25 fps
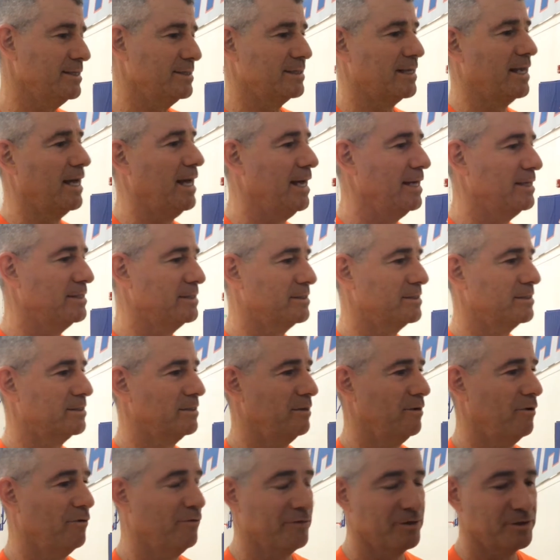these guys
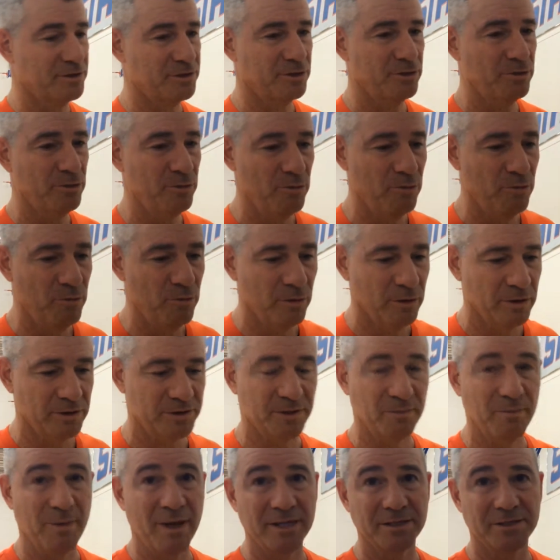over two
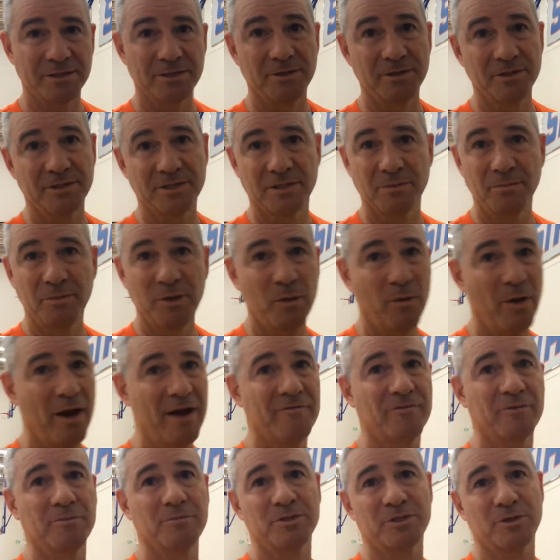semesters to be
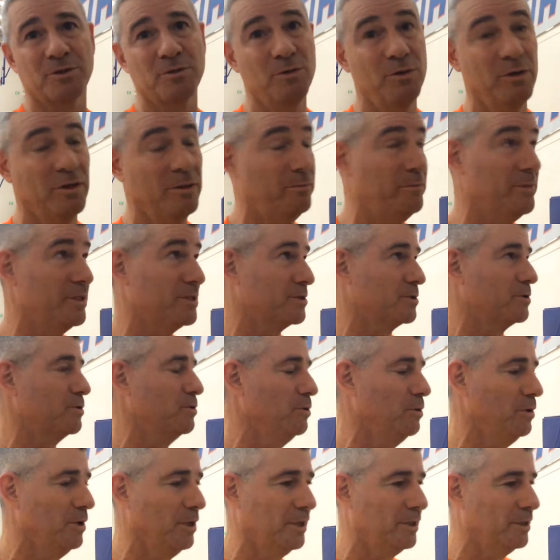away from school and miss
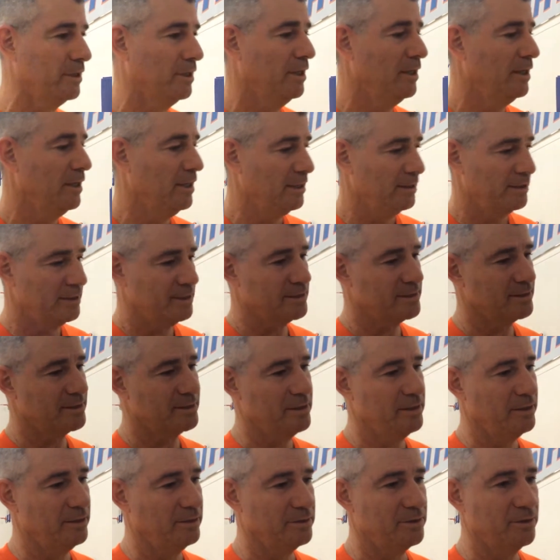school. And this,
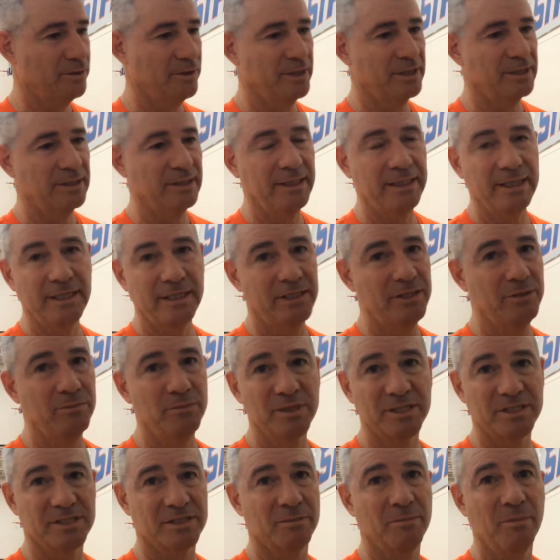you know, during league, you
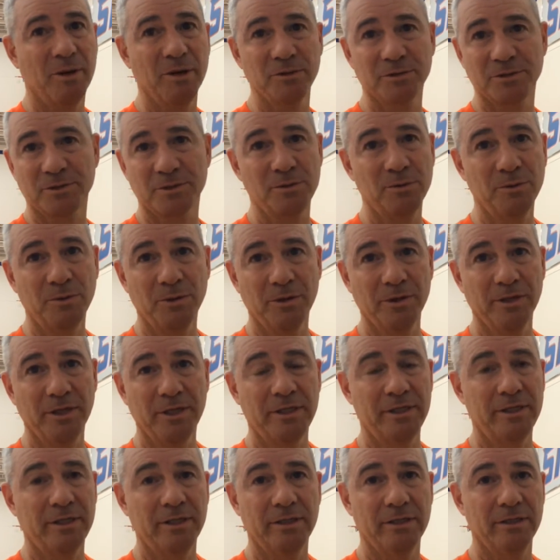miss the most school
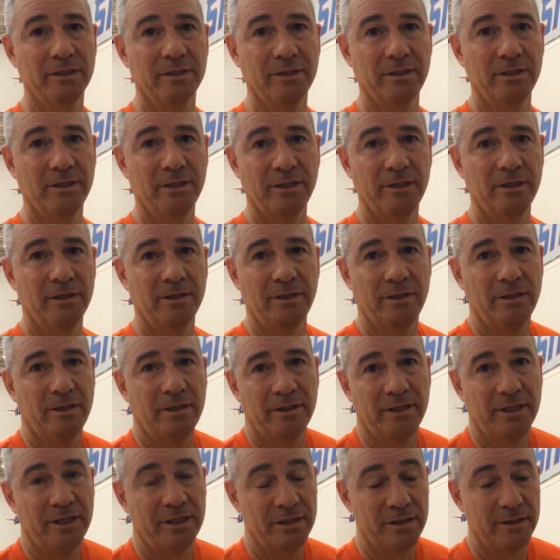that
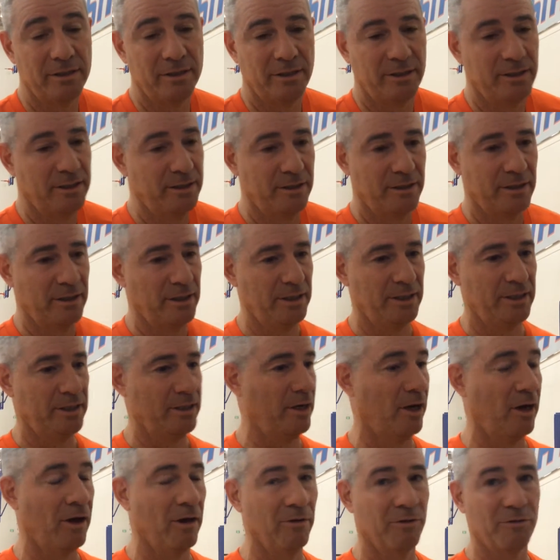you
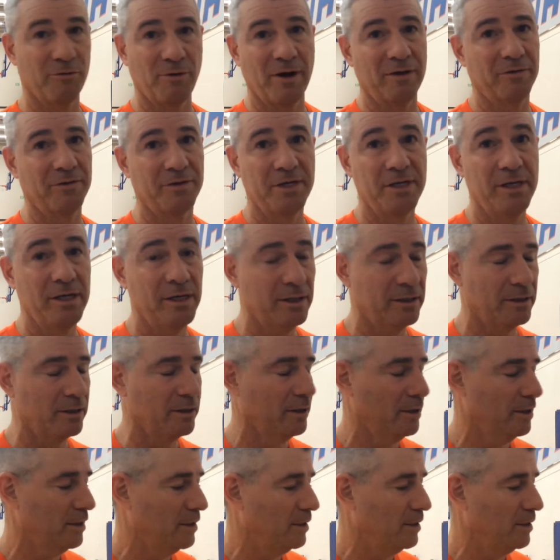in all throughout the year.